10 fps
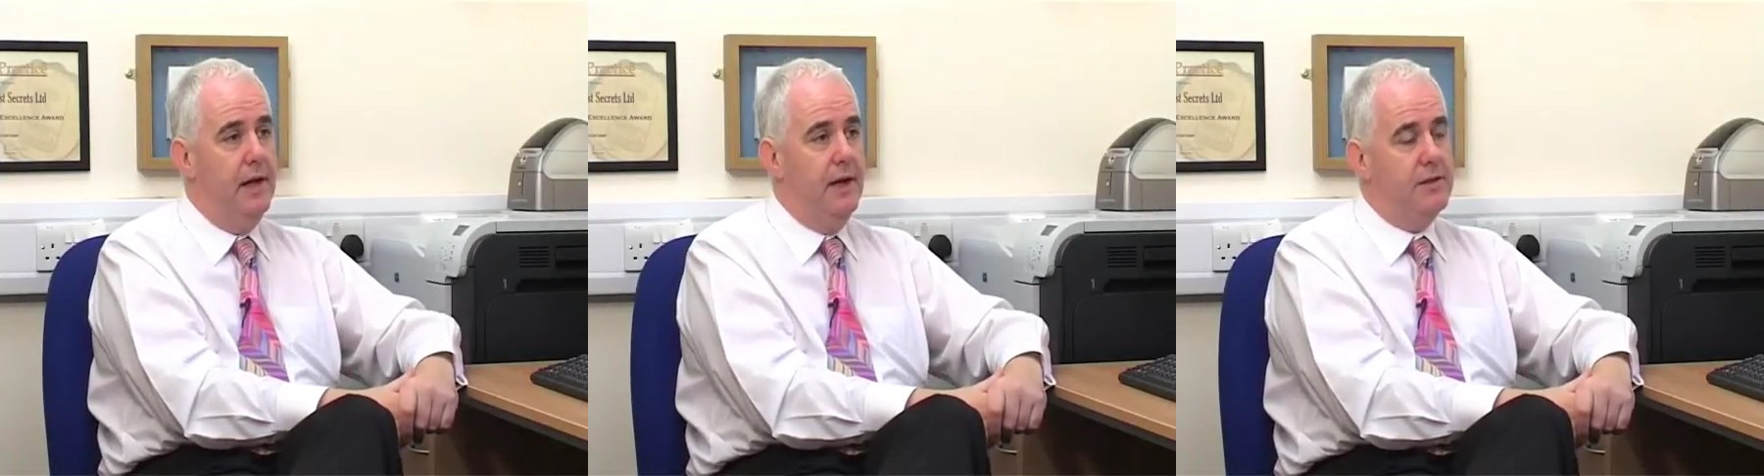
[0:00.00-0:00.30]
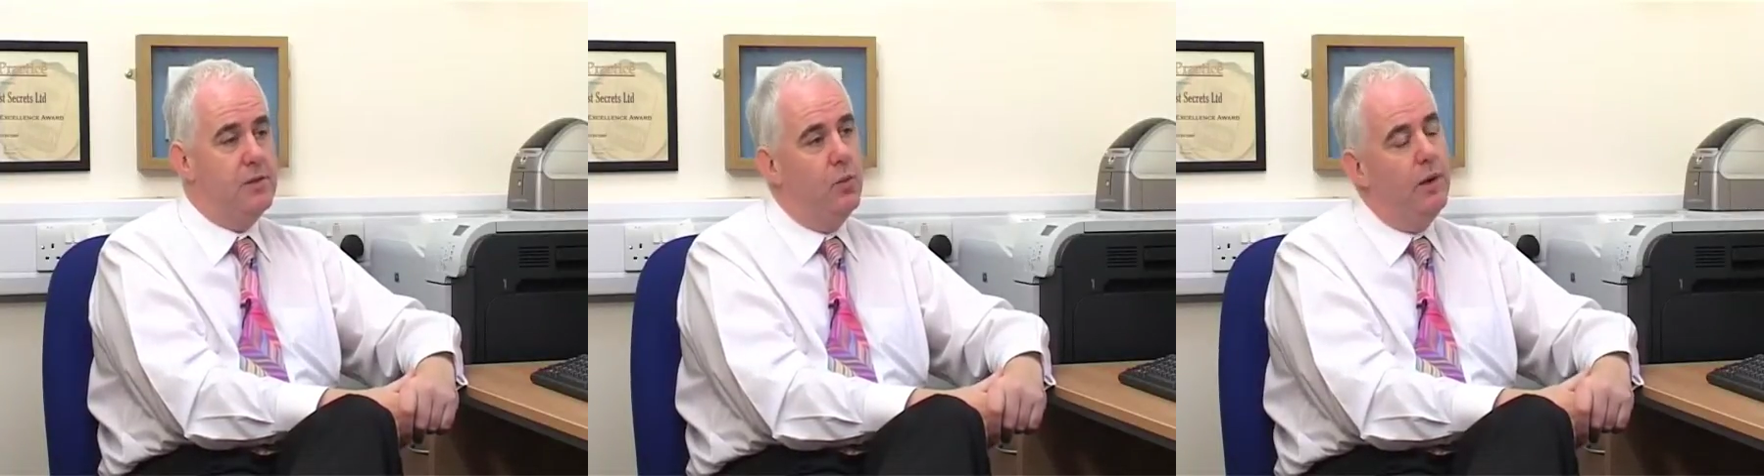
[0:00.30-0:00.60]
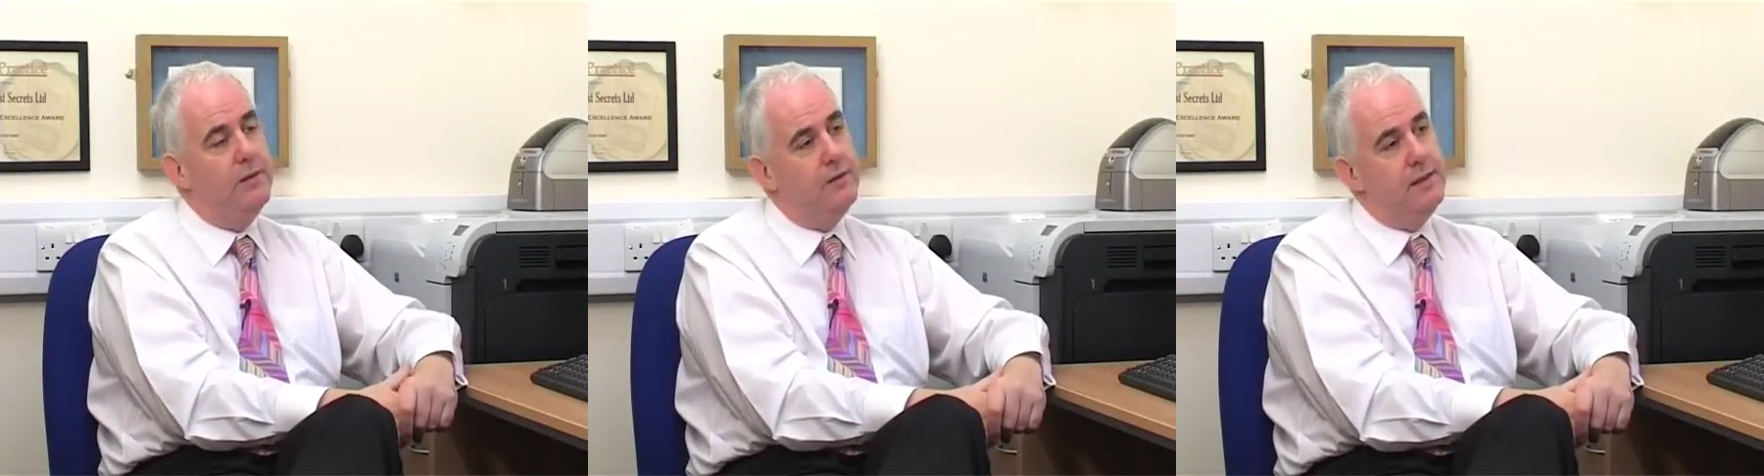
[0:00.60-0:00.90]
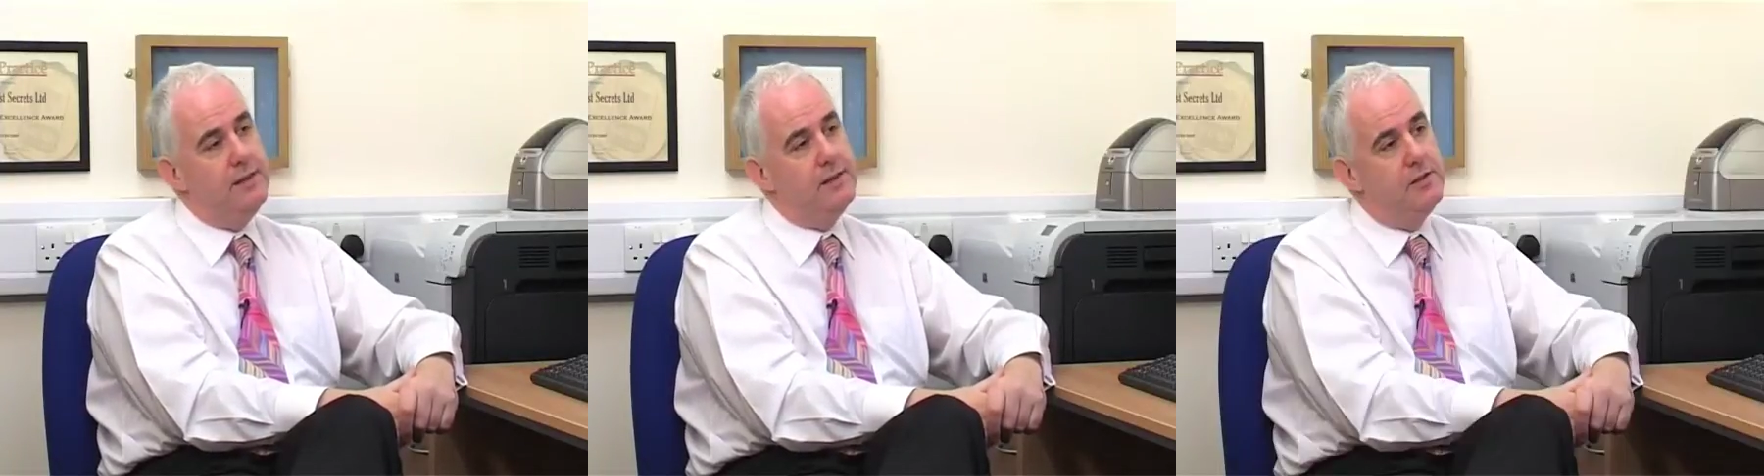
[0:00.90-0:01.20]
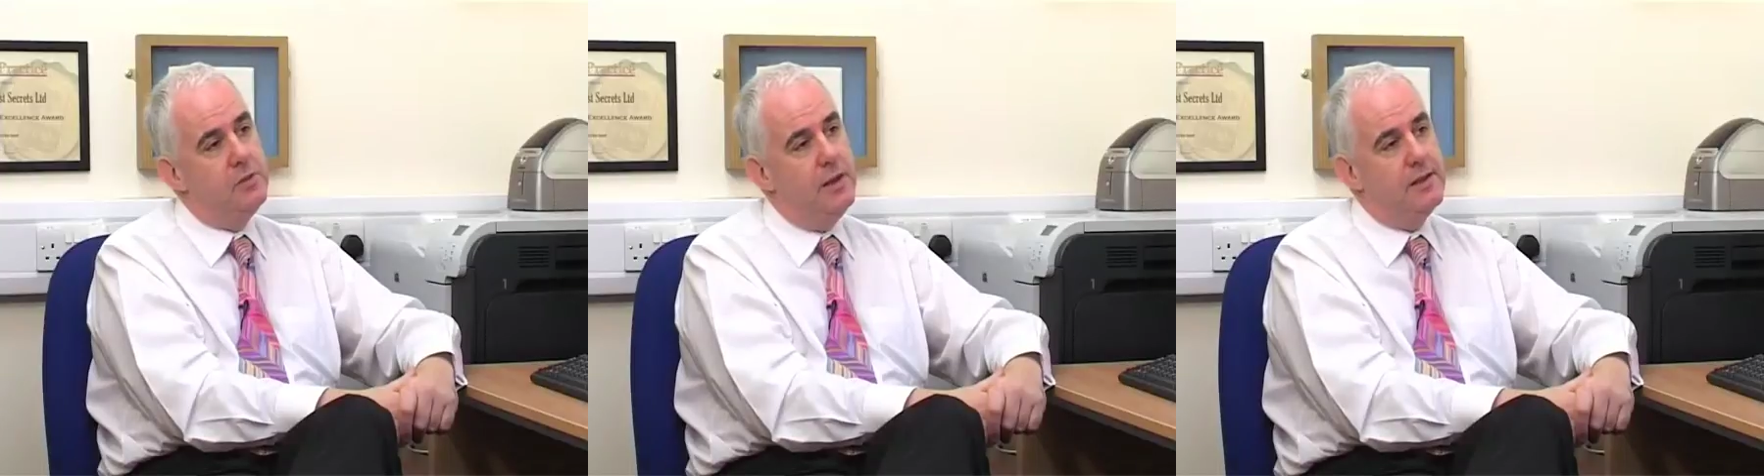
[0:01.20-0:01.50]
And it's one of the
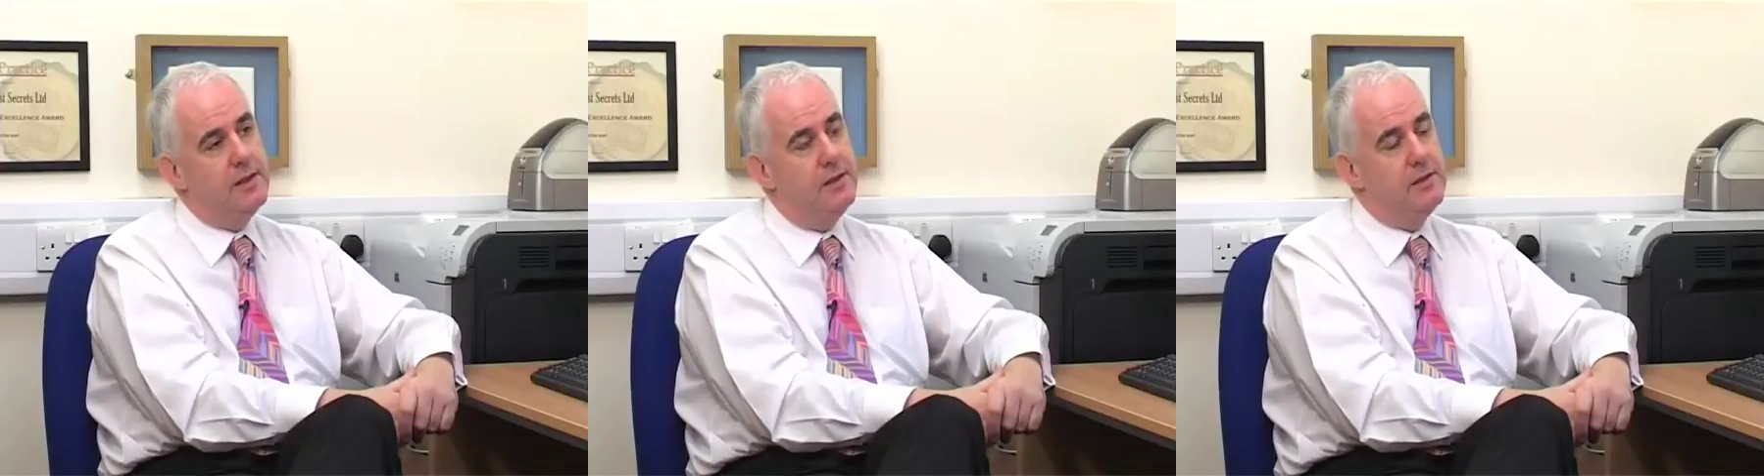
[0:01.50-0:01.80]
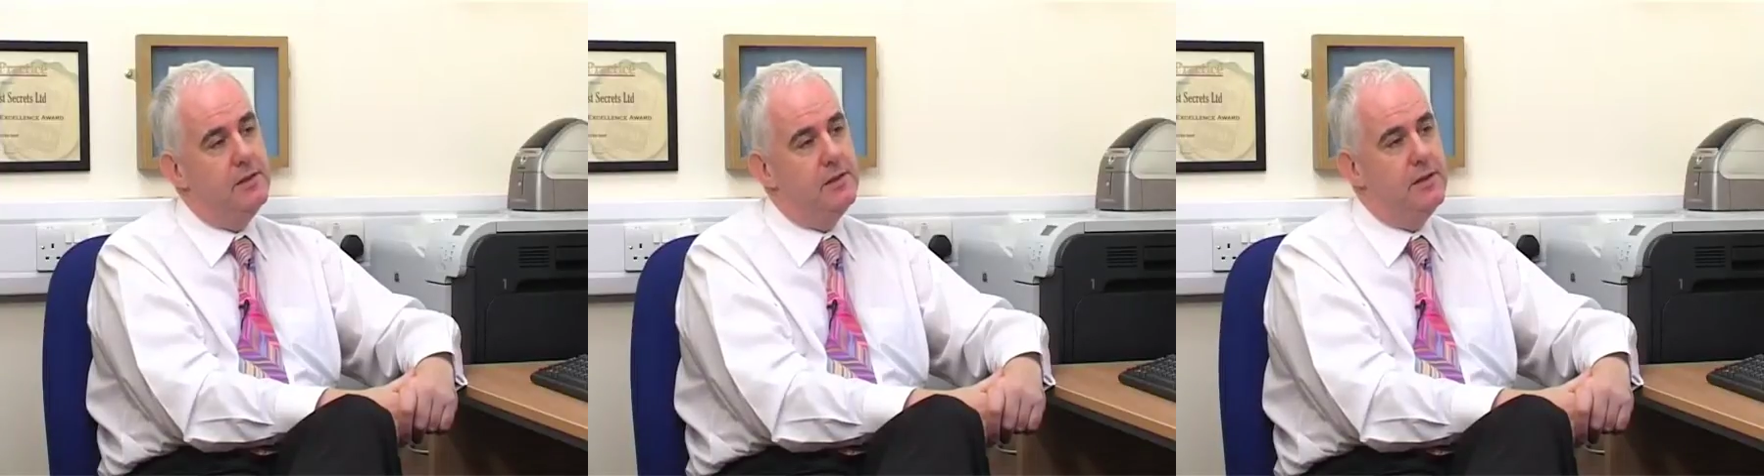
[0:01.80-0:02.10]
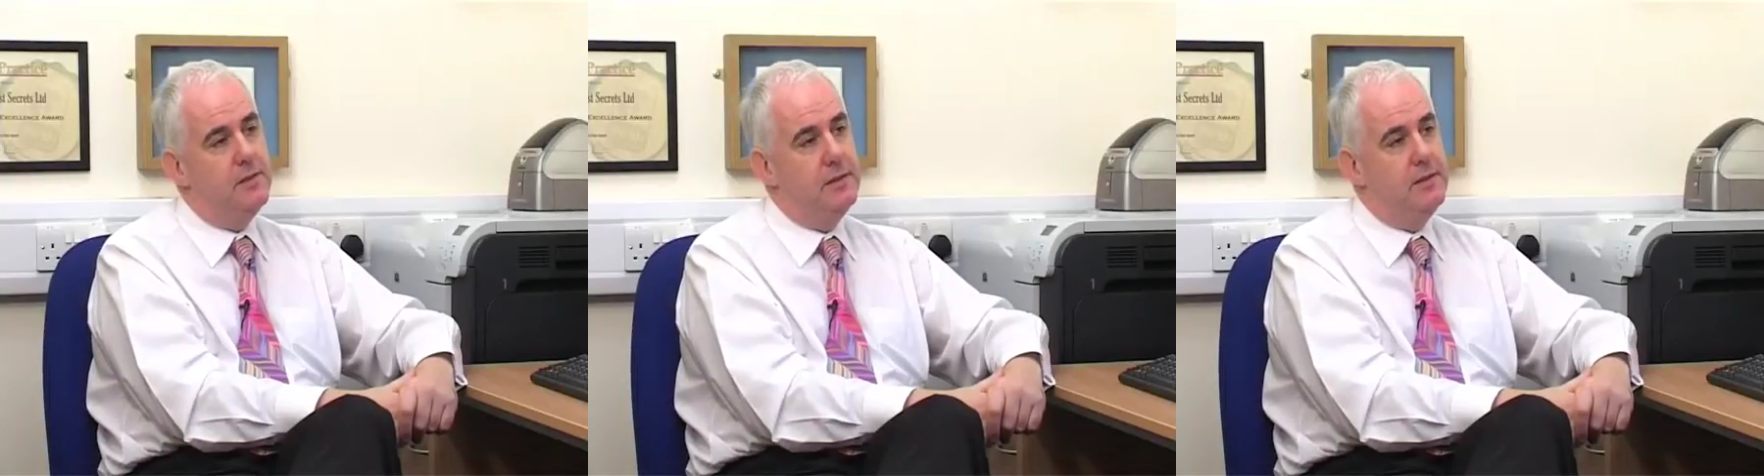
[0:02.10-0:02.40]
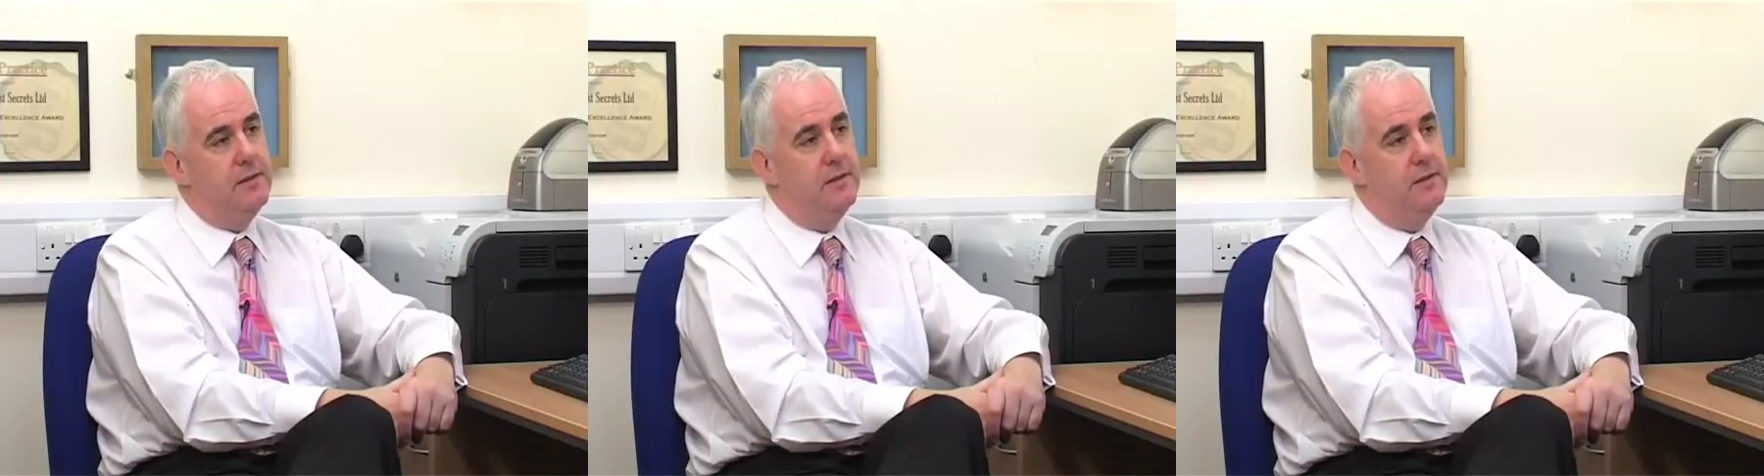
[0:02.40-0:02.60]
reasons why sexually transmitted